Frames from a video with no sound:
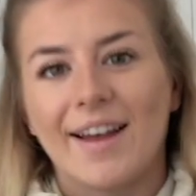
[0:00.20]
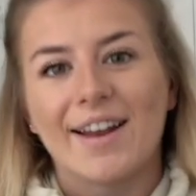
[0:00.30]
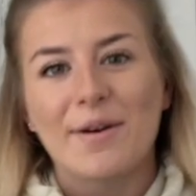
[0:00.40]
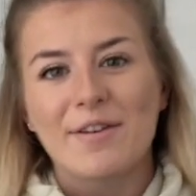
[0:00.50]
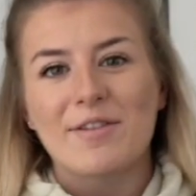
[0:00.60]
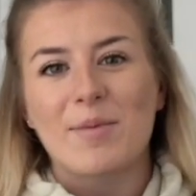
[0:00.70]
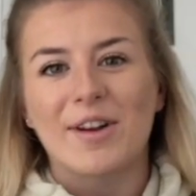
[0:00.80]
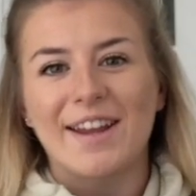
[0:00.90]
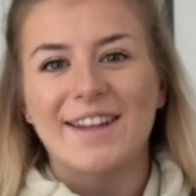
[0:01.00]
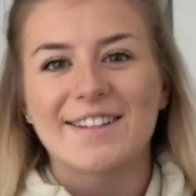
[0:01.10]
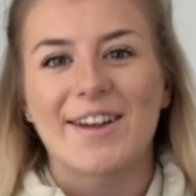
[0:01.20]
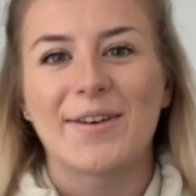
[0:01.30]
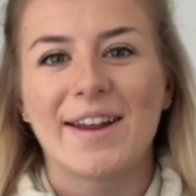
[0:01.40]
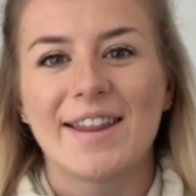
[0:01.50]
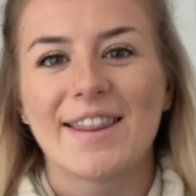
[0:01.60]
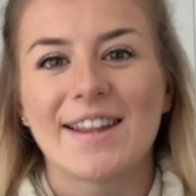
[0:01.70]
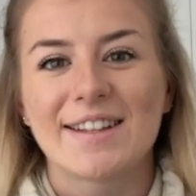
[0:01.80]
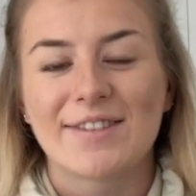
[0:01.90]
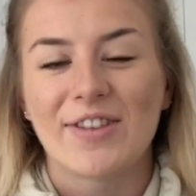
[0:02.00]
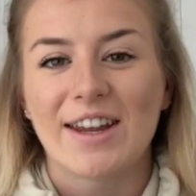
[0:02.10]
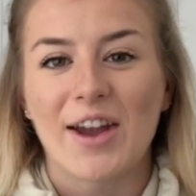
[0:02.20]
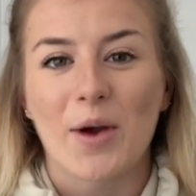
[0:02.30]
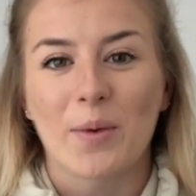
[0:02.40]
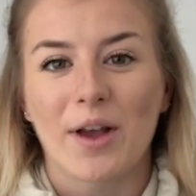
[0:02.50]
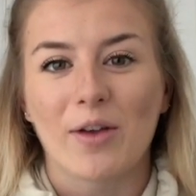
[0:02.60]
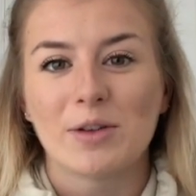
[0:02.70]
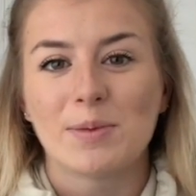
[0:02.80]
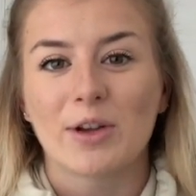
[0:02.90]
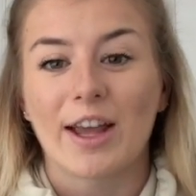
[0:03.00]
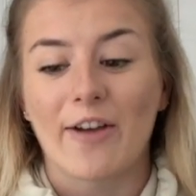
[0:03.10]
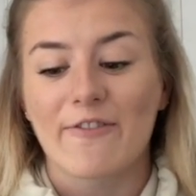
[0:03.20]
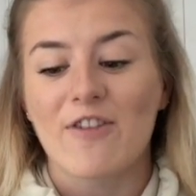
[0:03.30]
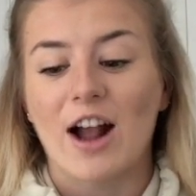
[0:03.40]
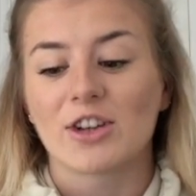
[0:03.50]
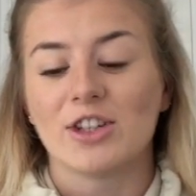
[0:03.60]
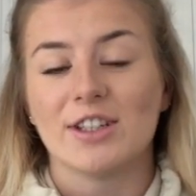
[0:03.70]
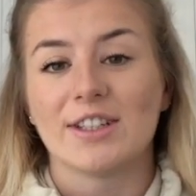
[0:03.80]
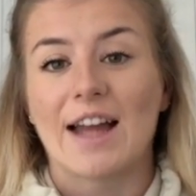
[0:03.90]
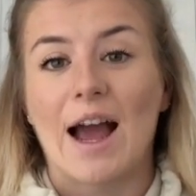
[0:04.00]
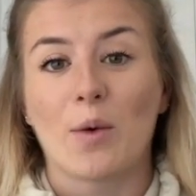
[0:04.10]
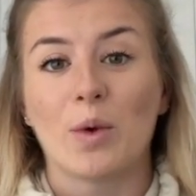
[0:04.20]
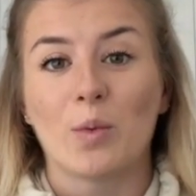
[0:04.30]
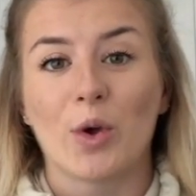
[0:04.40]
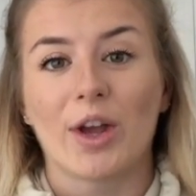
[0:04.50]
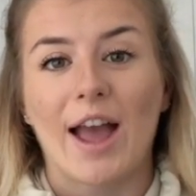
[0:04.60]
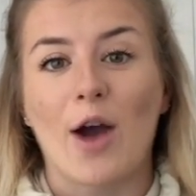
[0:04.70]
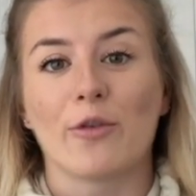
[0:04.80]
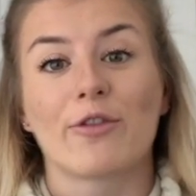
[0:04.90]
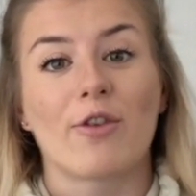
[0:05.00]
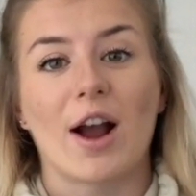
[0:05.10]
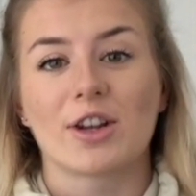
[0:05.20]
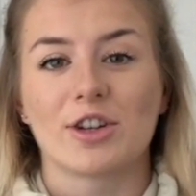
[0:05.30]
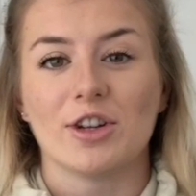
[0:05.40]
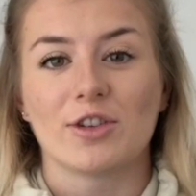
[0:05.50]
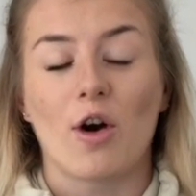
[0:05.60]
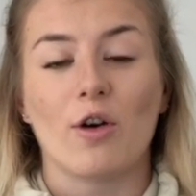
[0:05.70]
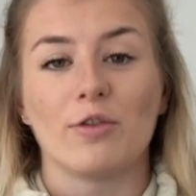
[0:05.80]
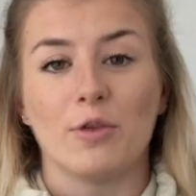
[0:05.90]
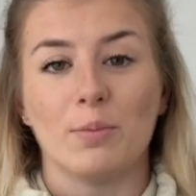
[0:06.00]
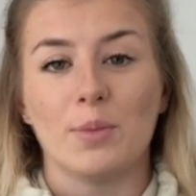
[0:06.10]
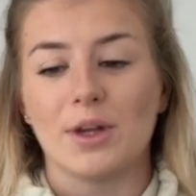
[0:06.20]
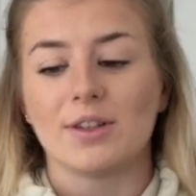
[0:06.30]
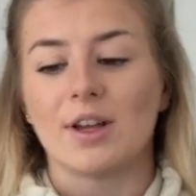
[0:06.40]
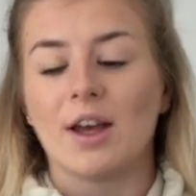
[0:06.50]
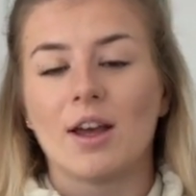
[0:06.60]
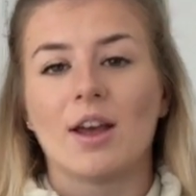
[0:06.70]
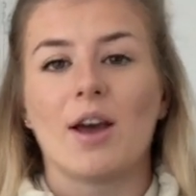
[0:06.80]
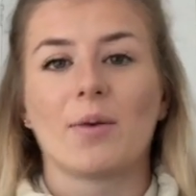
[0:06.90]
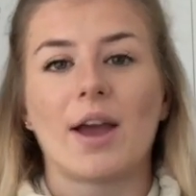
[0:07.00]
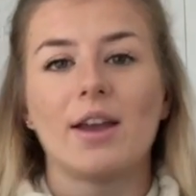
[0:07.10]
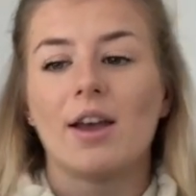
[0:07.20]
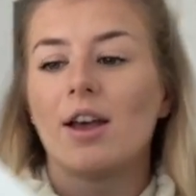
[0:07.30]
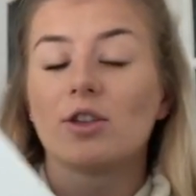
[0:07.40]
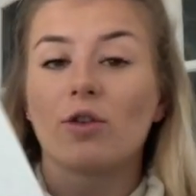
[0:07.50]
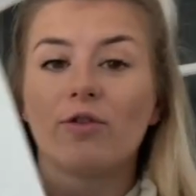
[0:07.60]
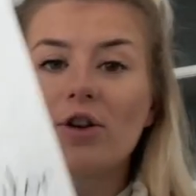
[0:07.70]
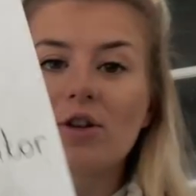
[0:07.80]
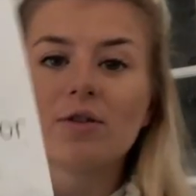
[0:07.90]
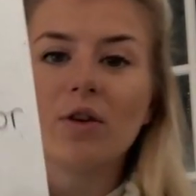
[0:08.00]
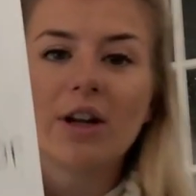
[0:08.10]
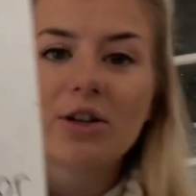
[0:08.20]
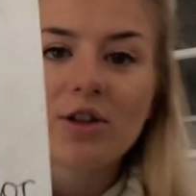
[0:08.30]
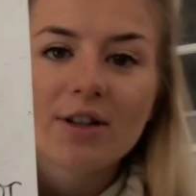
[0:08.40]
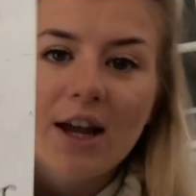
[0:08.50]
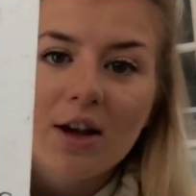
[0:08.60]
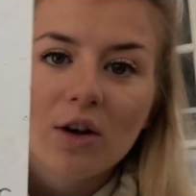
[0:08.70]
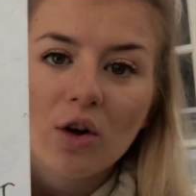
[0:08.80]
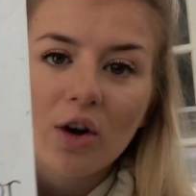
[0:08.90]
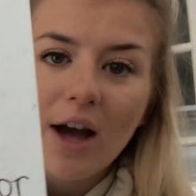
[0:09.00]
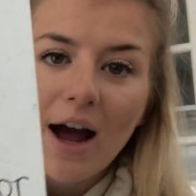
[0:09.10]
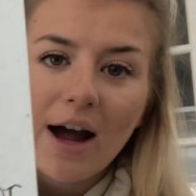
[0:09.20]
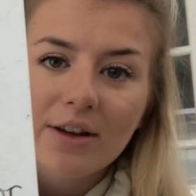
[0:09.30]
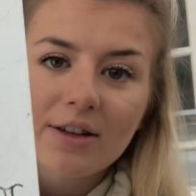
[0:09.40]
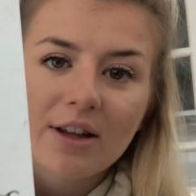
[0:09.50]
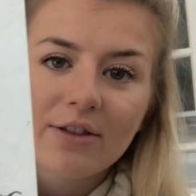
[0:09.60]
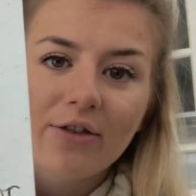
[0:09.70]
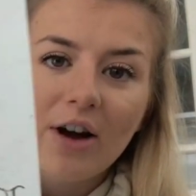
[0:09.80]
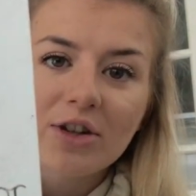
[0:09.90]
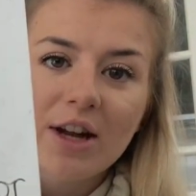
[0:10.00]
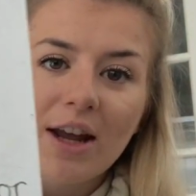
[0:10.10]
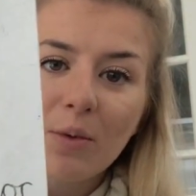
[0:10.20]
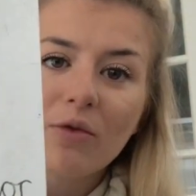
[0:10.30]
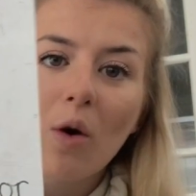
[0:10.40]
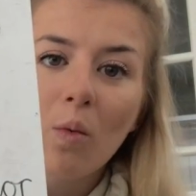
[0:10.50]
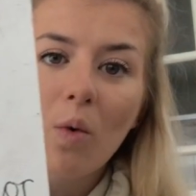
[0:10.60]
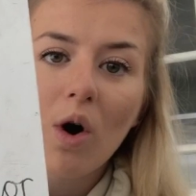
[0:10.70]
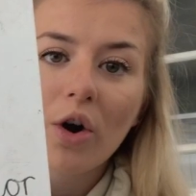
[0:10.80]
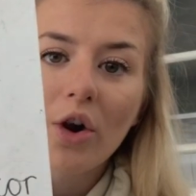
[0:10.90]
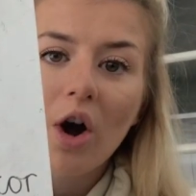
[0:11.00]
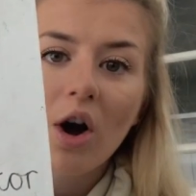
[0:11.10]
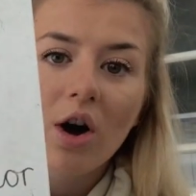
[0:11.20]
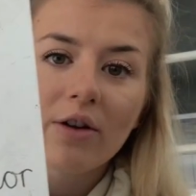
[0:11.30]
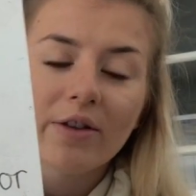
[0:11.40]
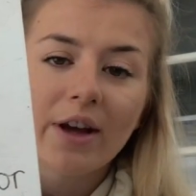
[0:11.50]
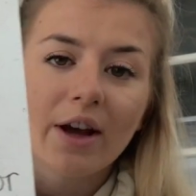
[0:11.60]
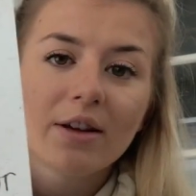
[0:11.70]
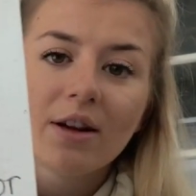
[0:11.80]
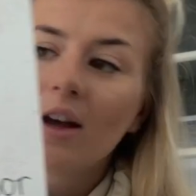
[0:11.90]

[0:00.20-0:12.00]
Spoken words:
Hello everybody, so in this video we're going to be looking at fractions and how we work out fractions of numbers. Okay, so first of all let's just take a look at this fraction here. We've got 1/2 here.